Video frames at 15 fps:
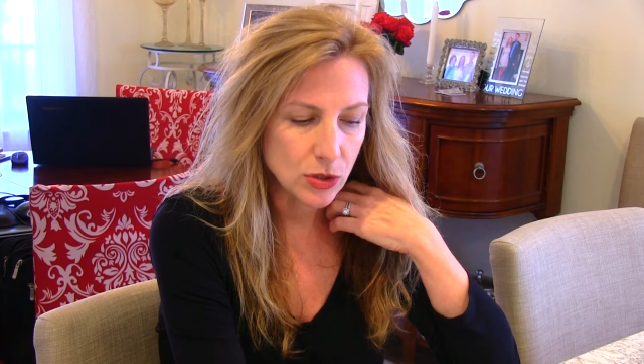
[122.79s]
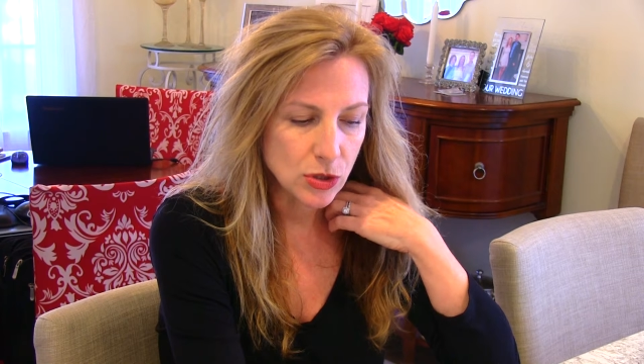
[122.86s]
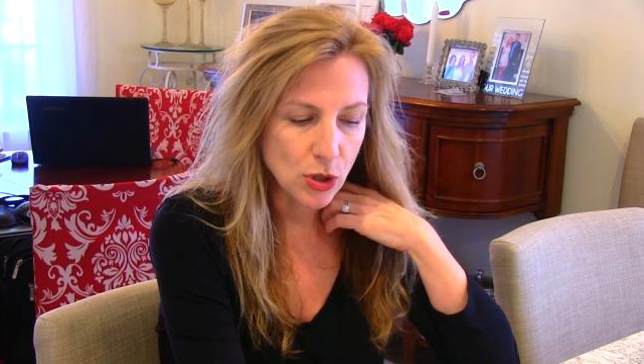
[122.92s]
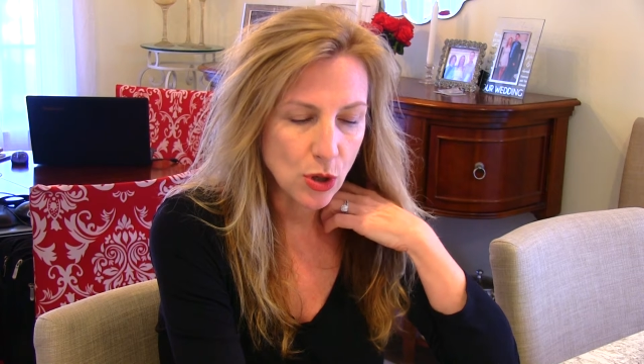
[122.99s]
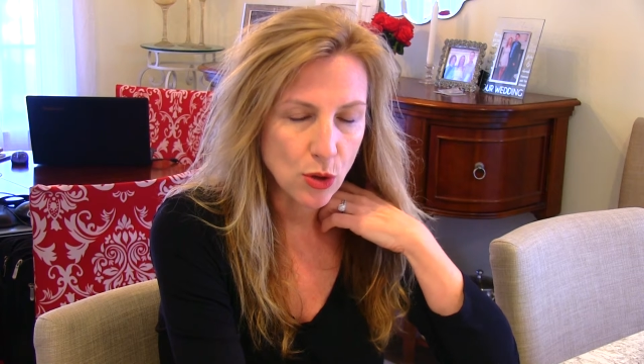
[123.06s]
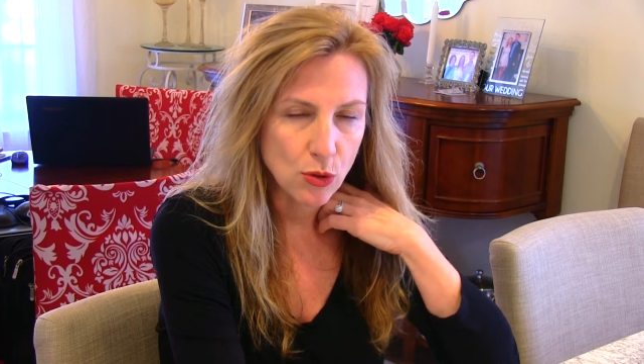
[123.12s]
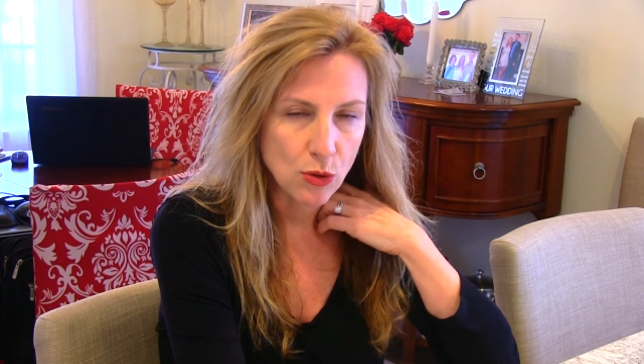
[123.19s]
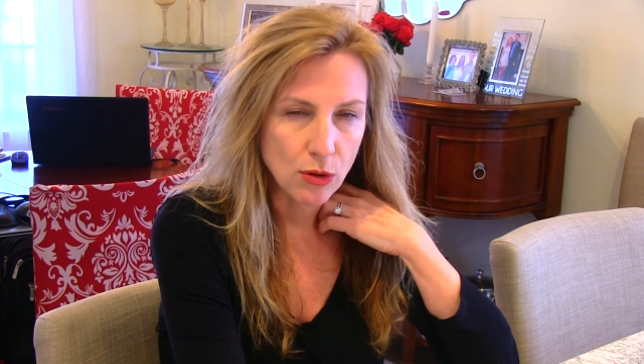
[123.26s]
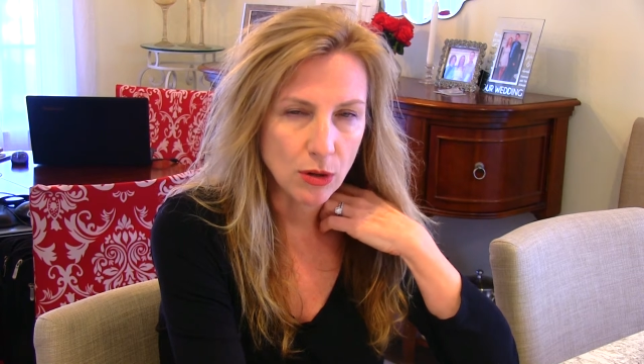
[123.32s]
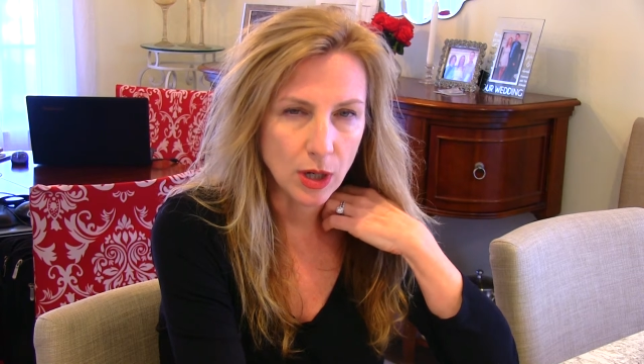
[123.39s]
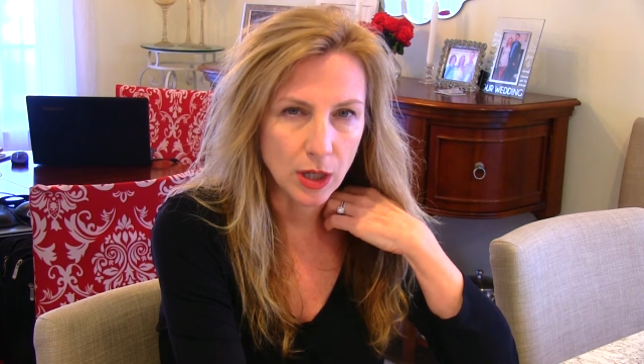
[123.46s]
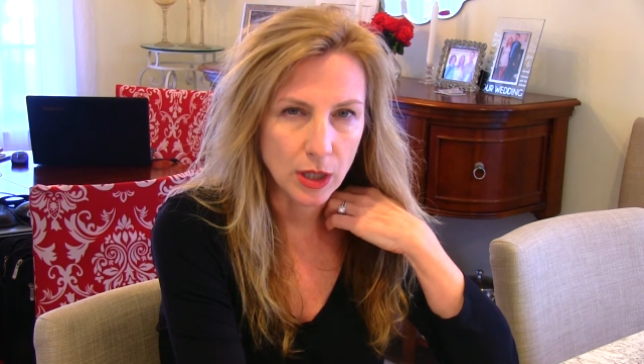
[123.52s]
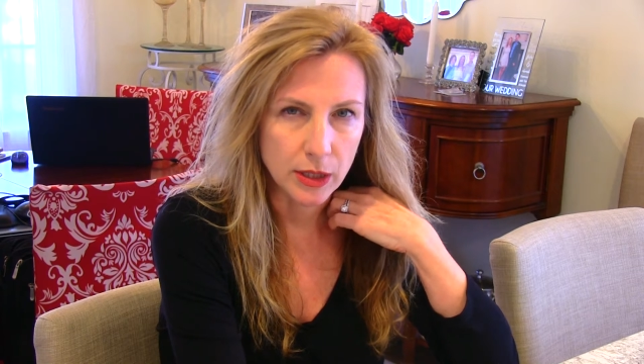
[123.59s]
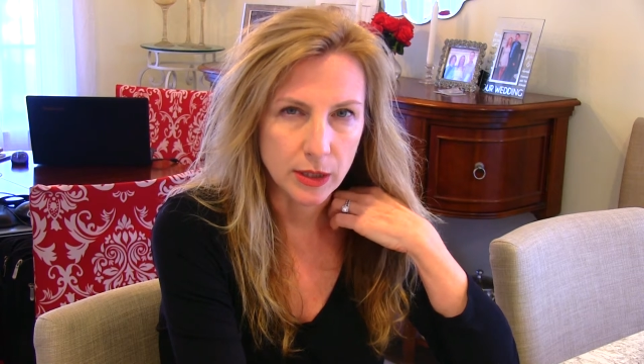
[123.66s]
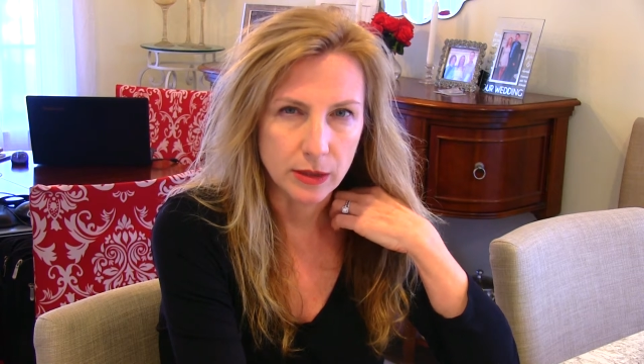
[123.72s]
So
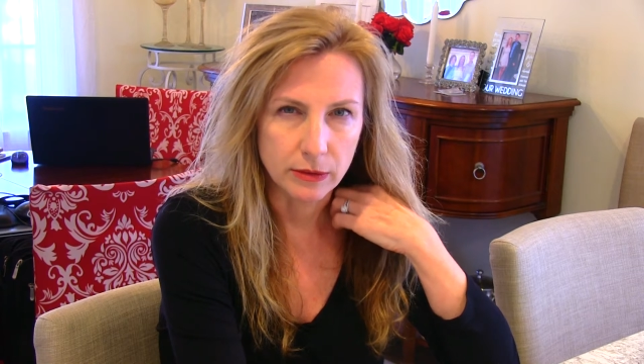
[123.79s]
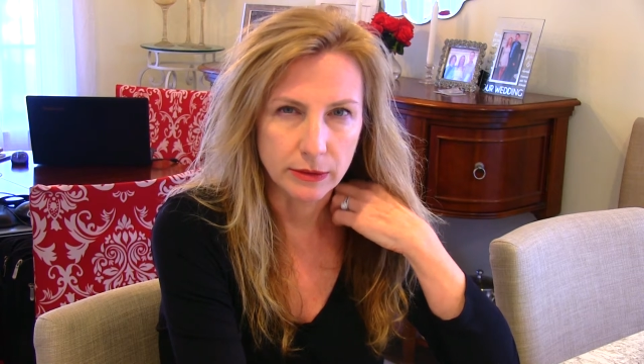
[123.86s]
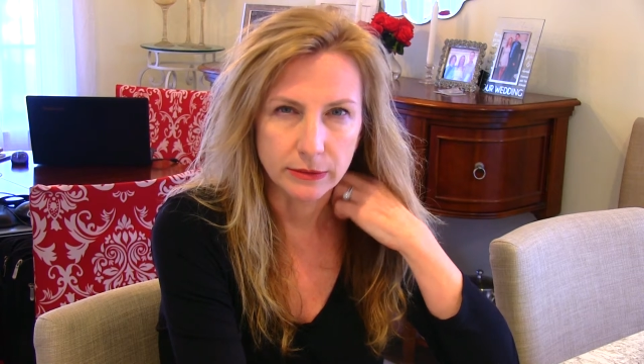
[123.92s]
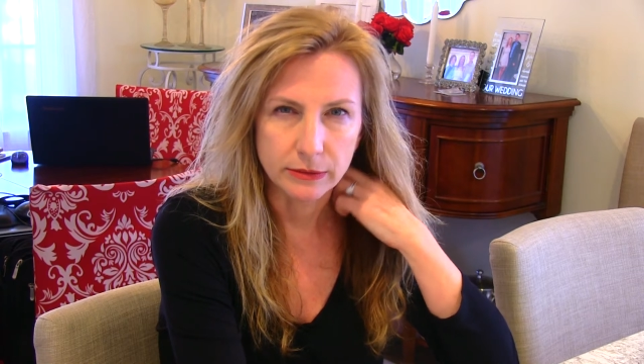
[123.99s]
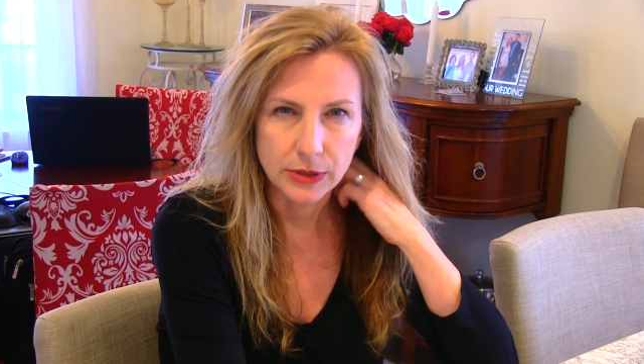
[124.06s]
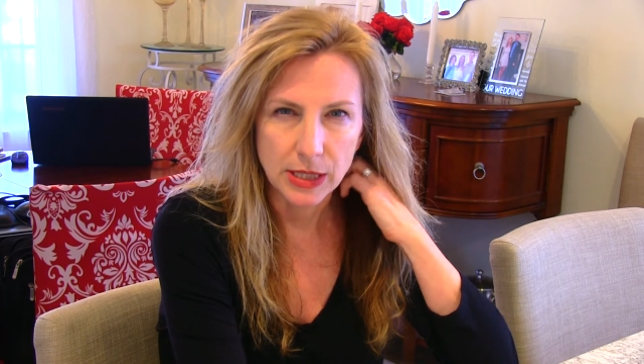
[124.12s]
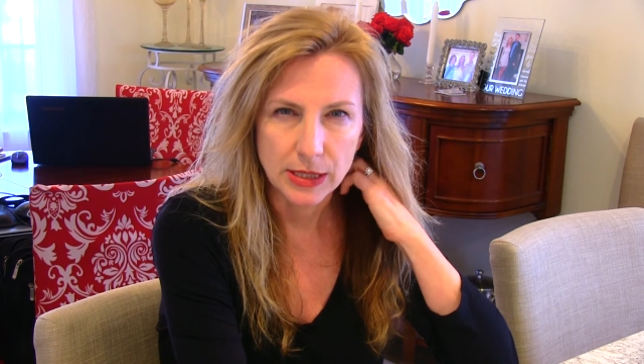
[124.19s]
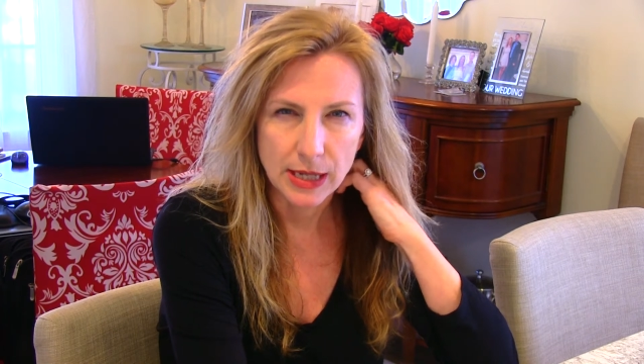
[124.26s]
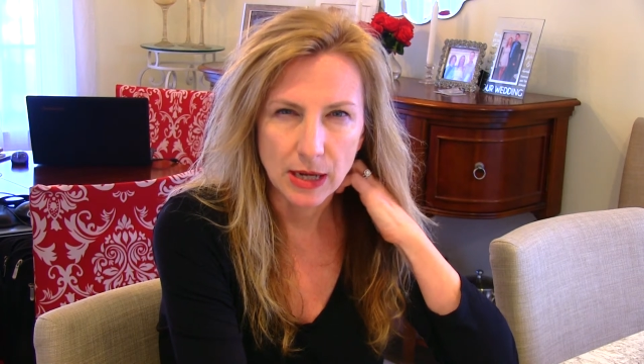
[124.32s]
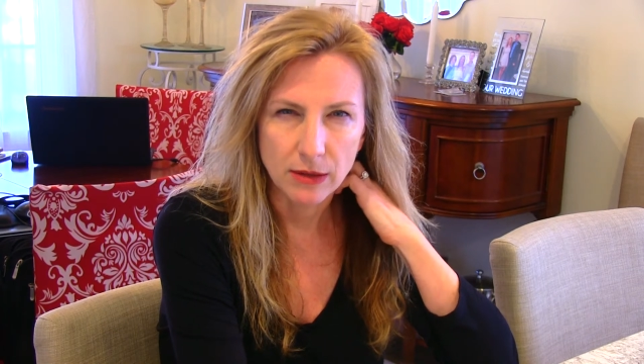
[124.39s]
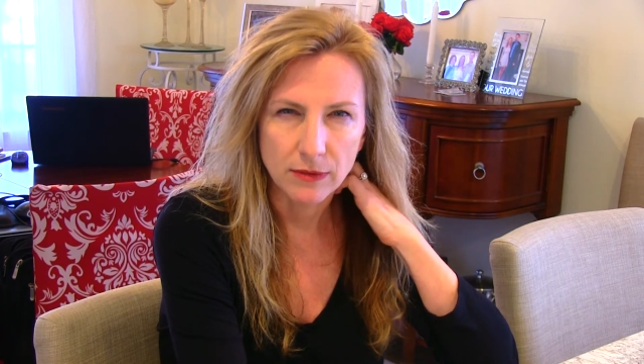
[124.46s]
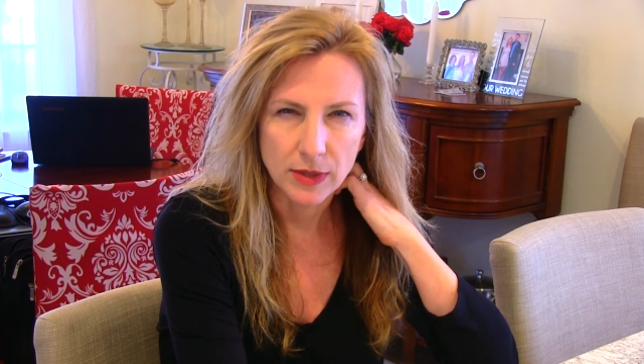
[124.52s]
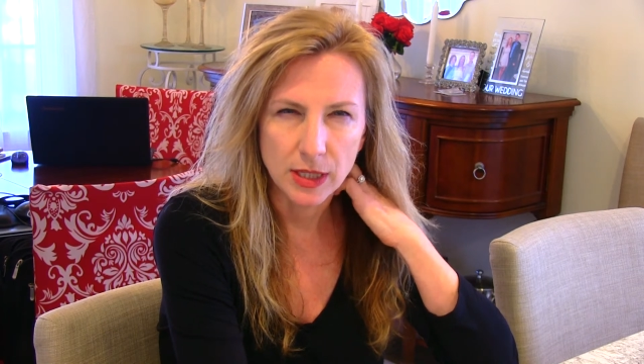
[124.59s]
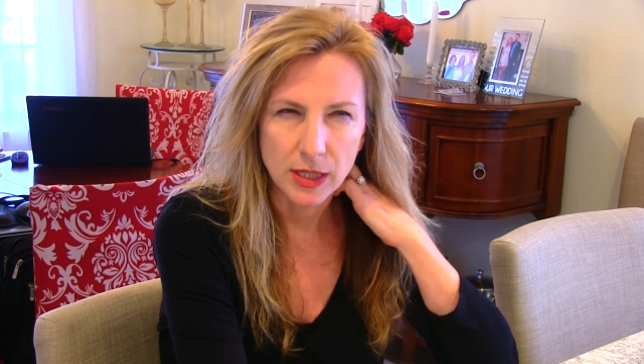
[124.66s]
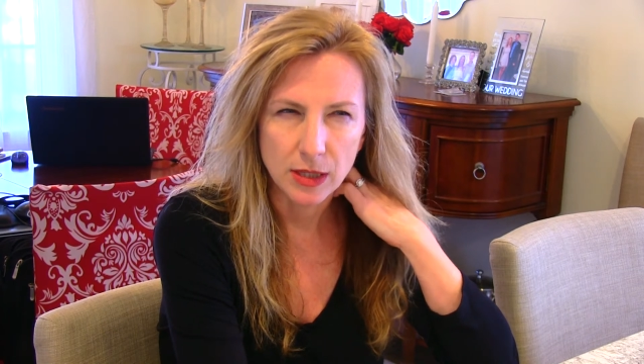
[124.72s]
I sent out a
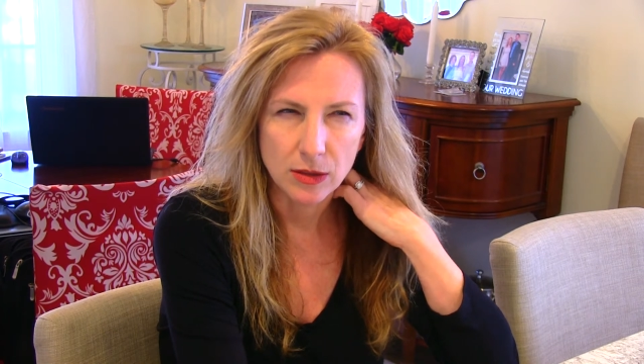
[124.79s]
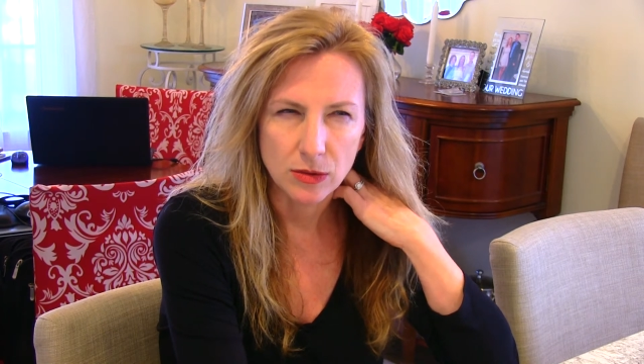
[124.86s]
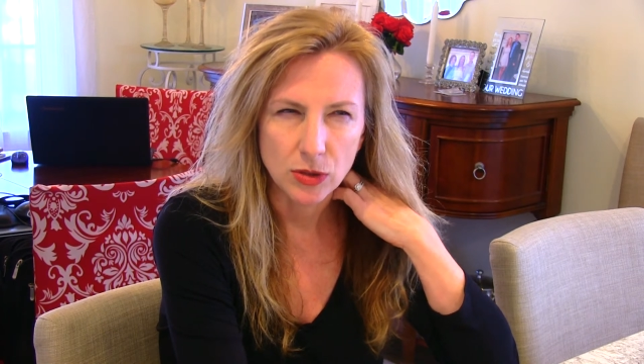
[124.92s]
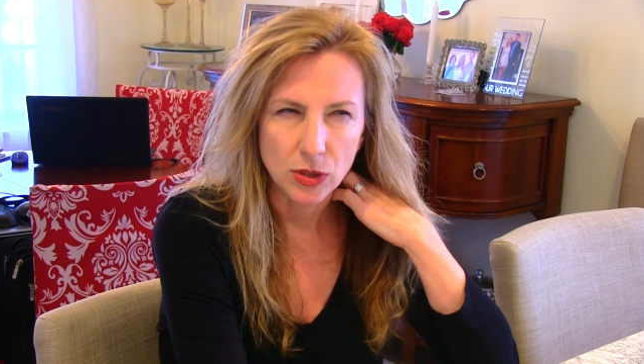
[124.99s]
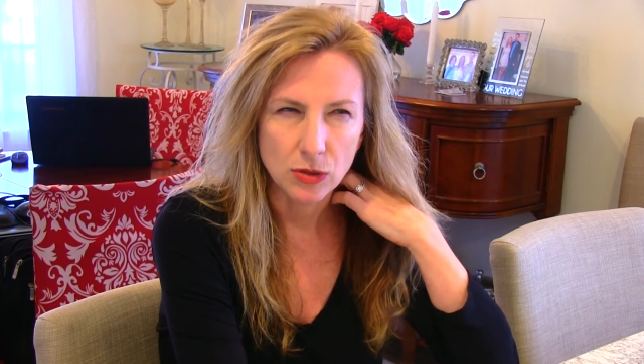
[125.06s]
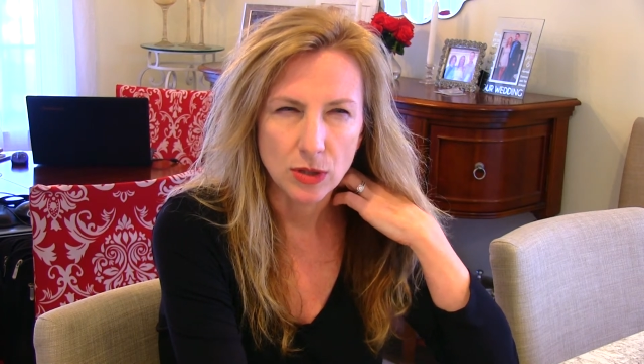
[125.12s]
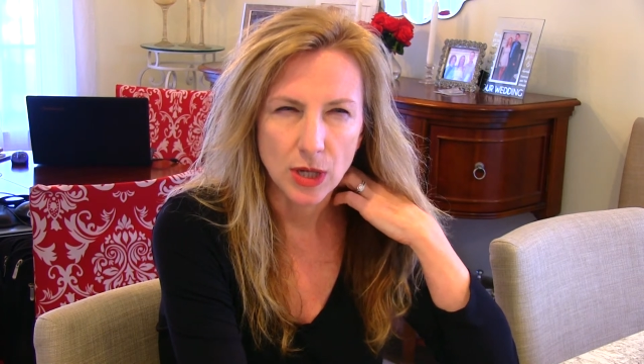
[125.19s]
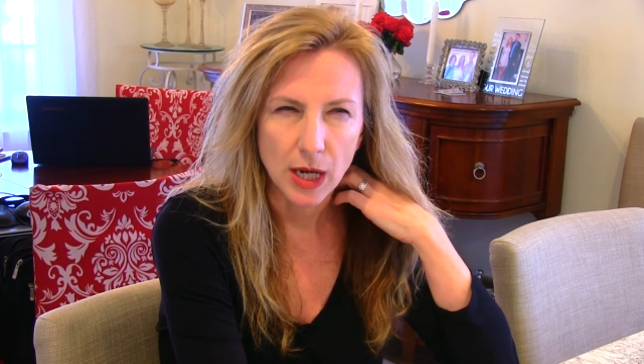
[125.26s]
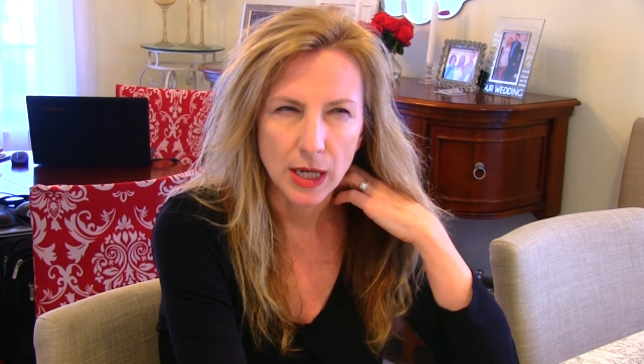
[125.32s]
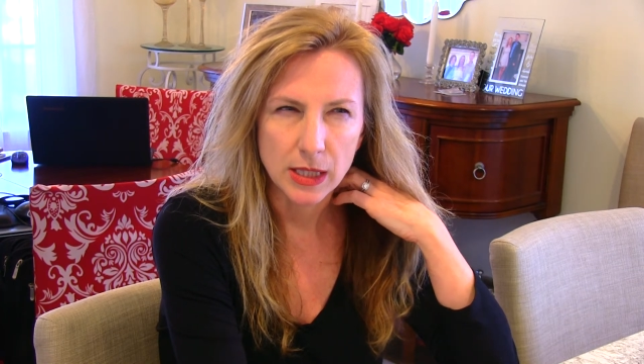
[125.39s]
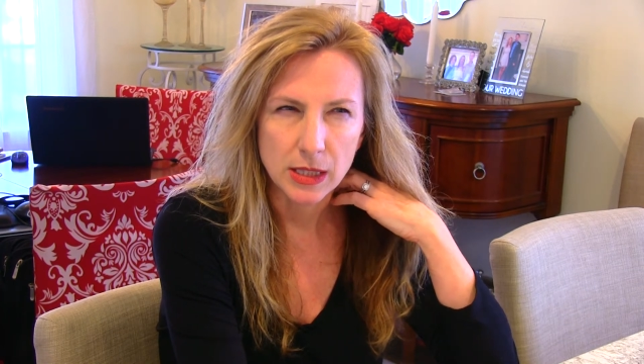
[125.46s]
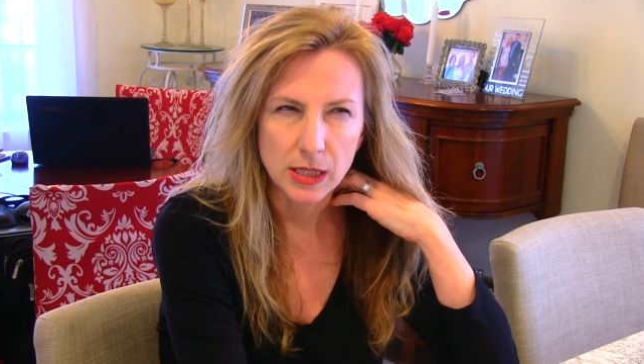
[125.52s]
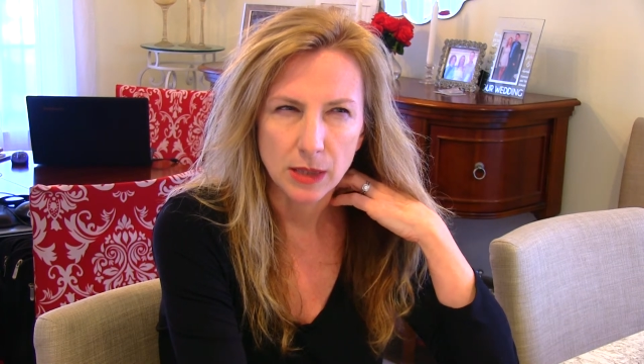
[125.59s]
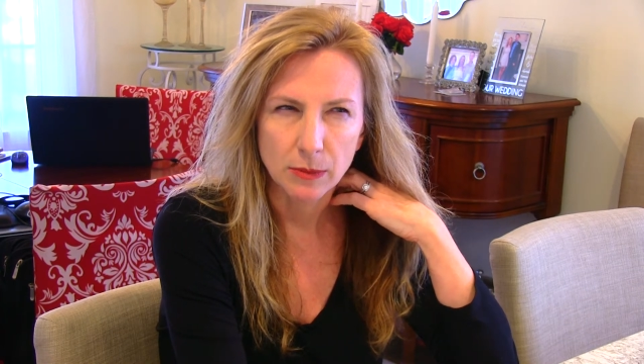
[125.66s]
video to you guys,